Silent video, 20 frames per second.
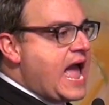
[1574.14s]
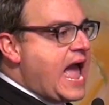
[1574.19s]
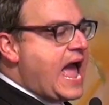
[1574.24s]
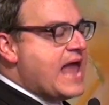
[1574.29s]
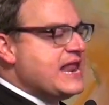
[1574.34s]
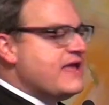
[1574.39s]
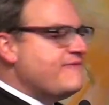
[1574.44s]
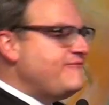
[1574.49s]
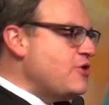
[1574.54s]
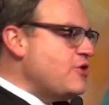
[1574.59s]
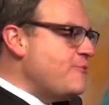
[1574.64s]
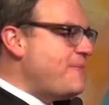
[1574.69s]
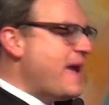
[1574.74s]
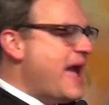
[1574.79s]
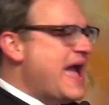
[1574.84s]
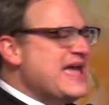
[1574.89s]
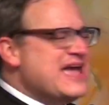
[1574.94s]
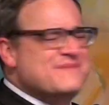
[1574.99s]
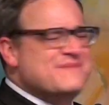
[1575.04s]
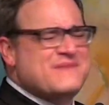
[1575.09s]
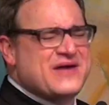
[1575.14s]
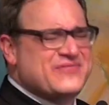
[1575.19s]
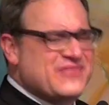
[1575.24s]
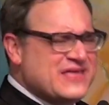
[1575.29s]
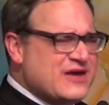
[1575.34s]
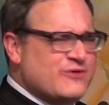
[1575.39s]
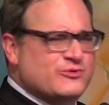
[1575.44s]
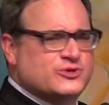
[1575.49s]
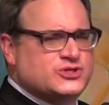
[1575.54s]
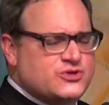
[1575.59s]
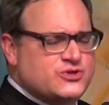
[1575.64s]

and if you pay him, I think it was